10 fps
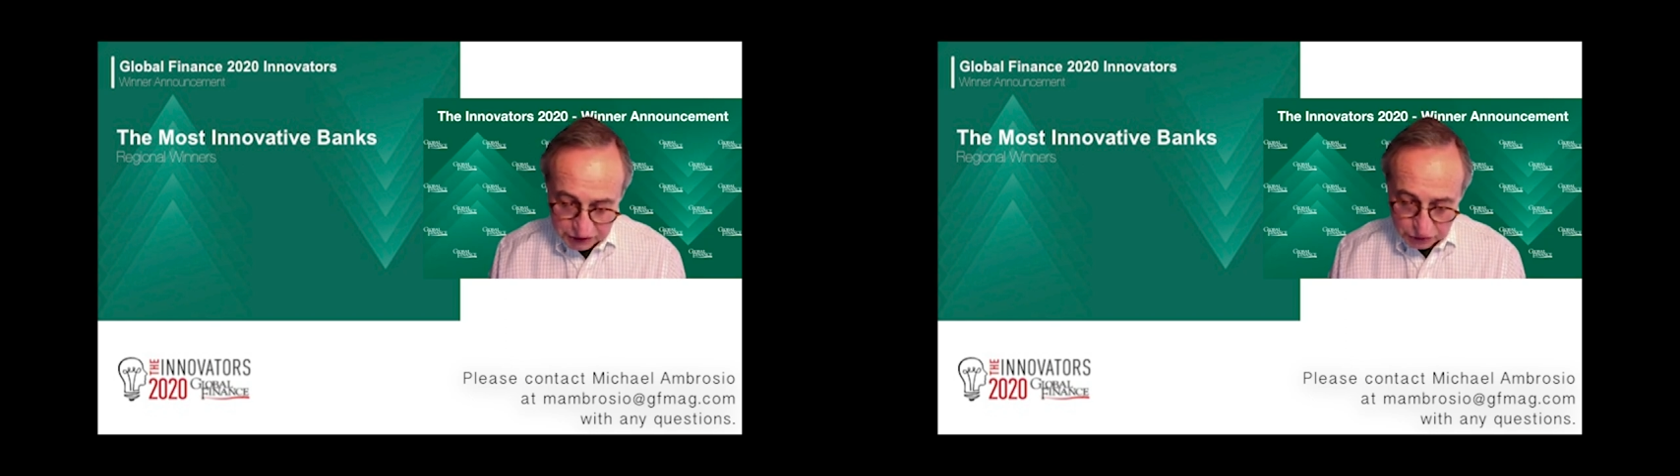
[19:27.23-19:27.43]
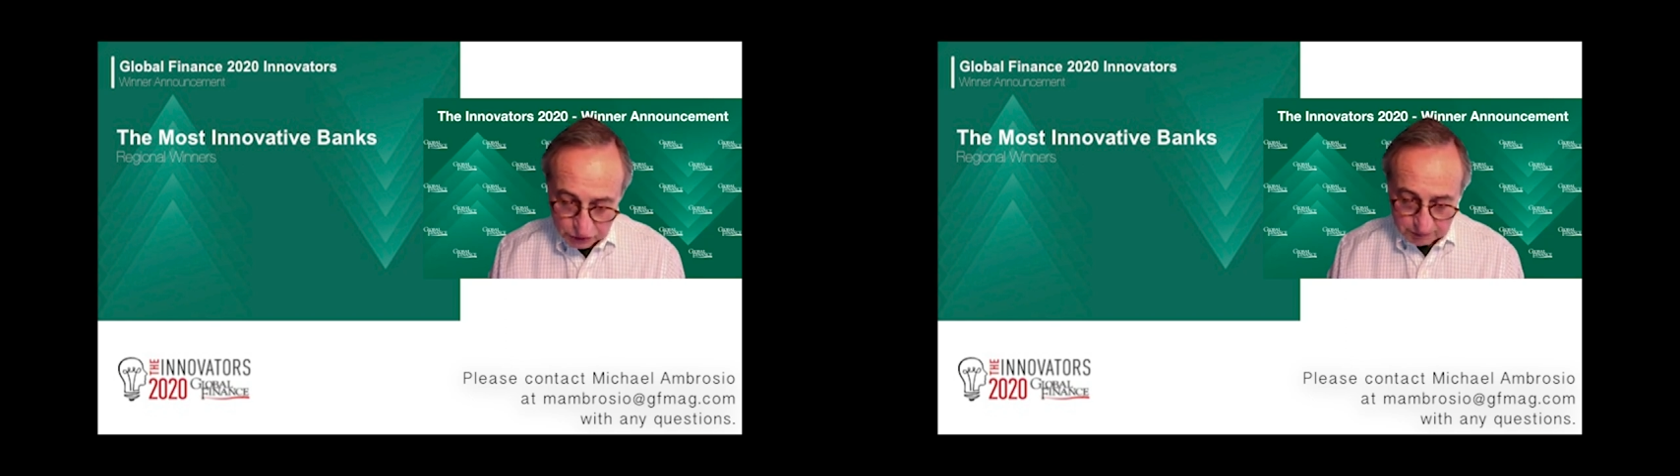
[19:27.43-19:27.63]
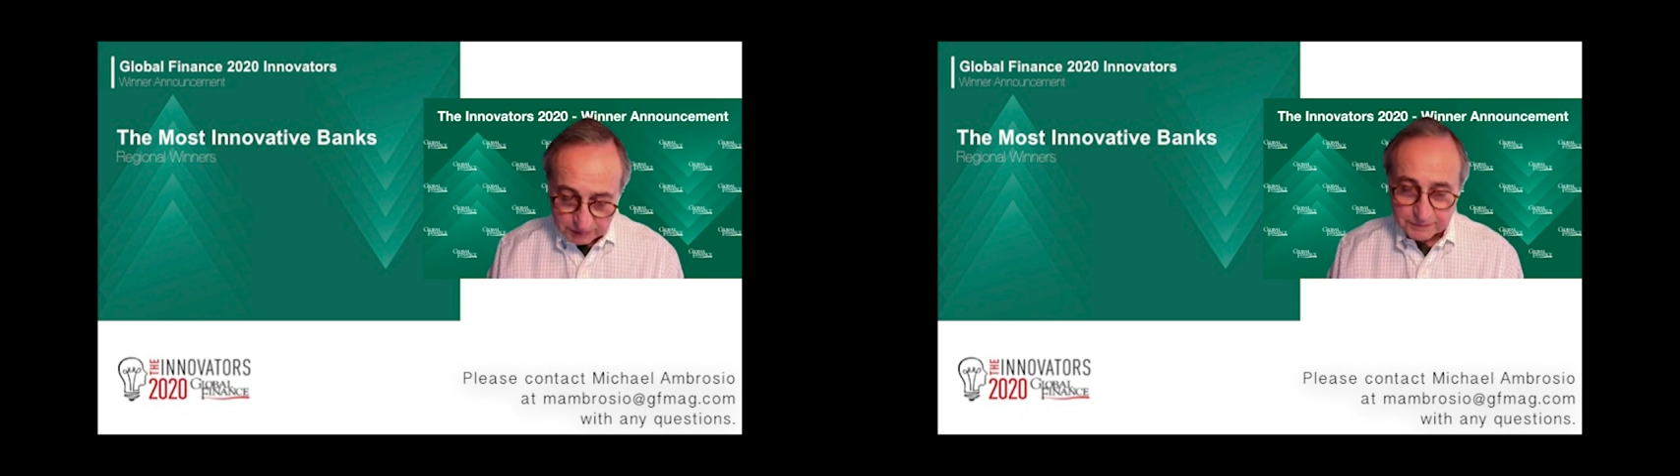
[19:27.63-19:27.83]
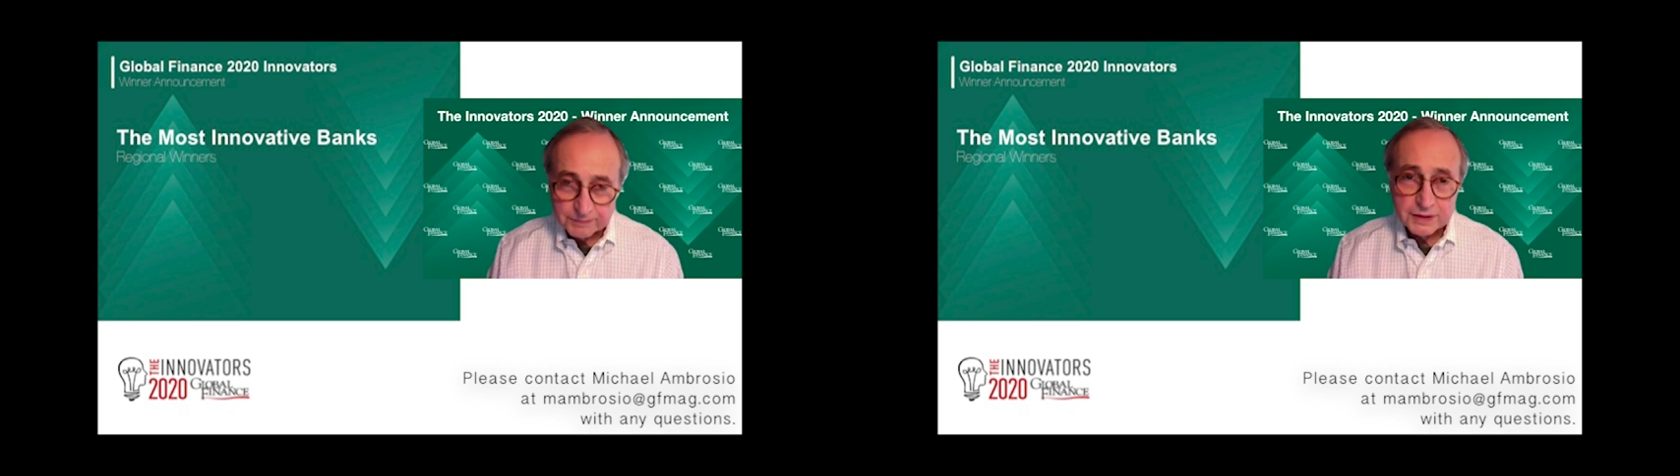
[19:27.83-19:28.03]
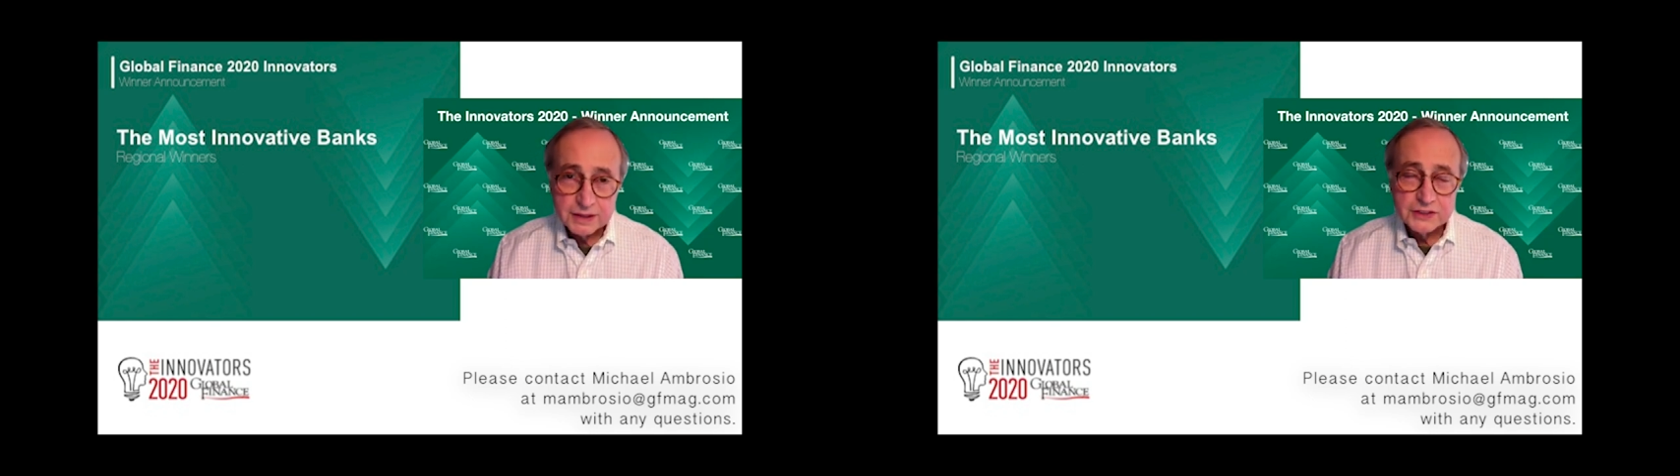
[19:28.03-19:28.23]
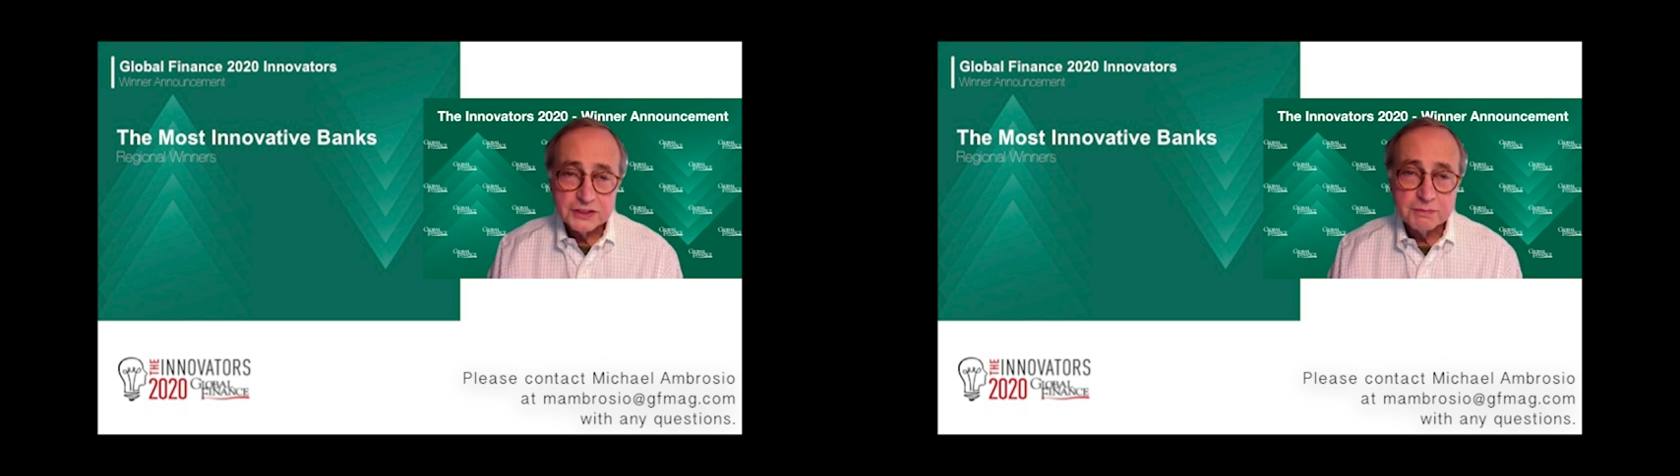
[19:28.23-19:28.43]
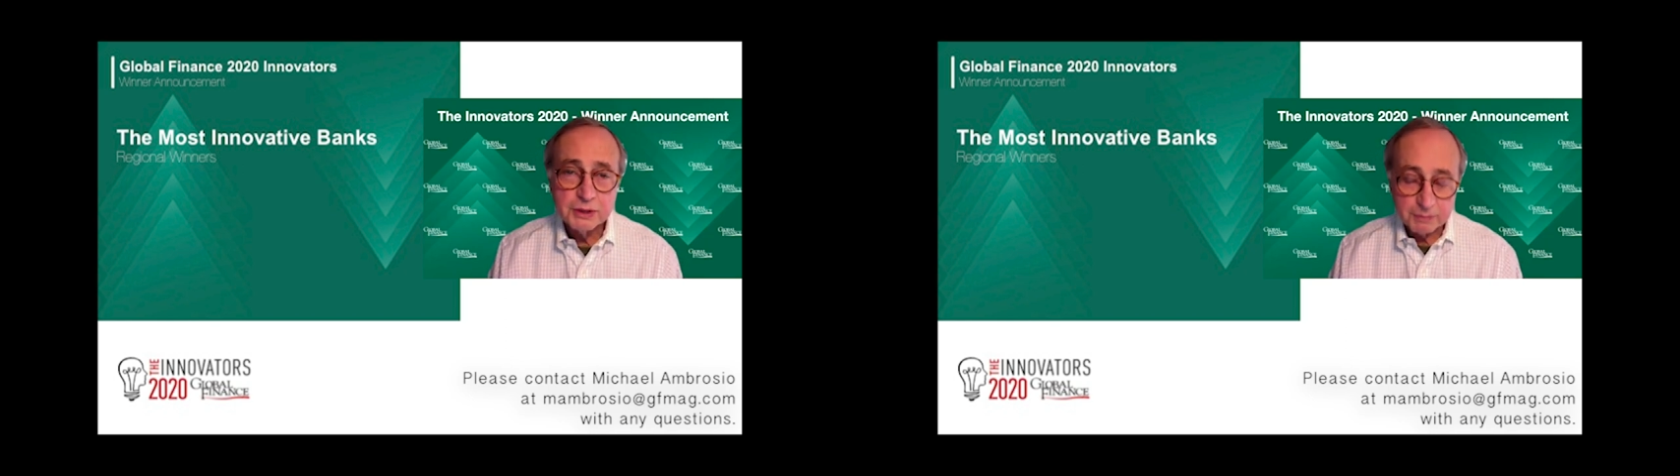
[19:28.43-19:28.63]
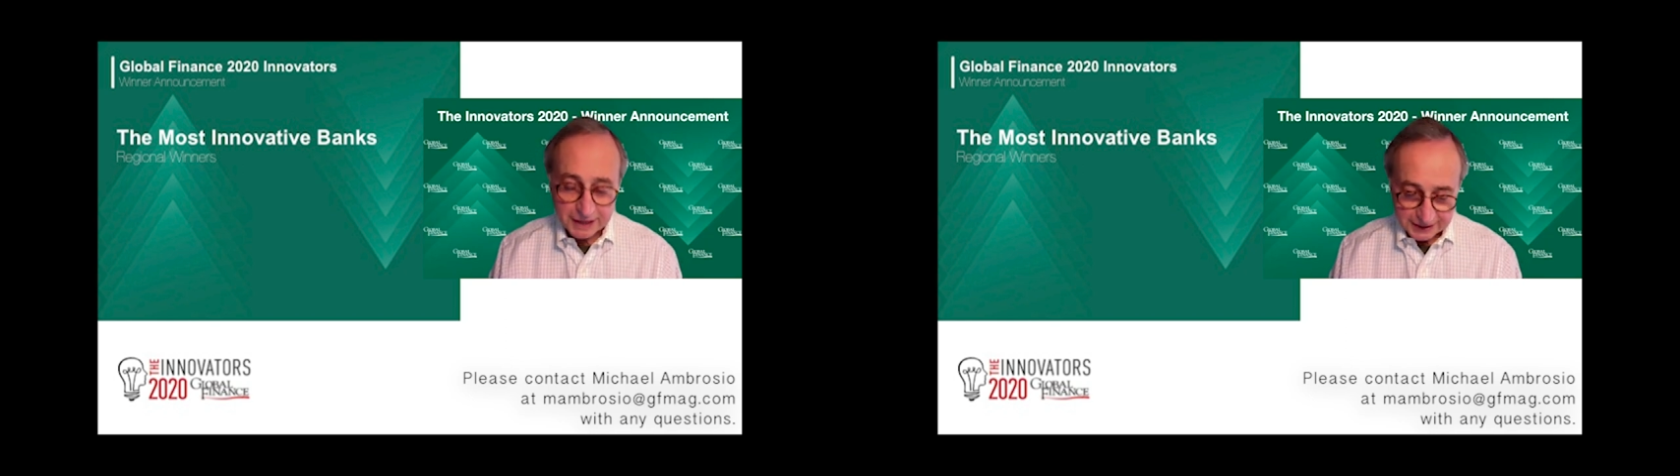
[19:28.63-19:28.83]
Europe,
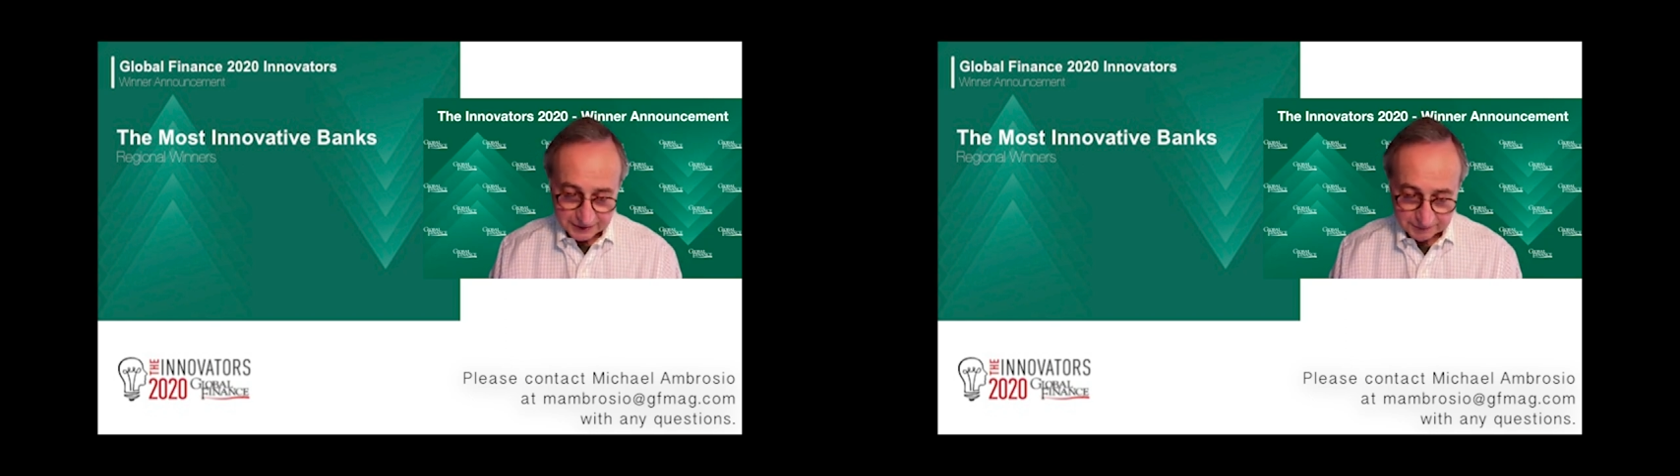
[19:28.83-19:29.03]
Sberbank,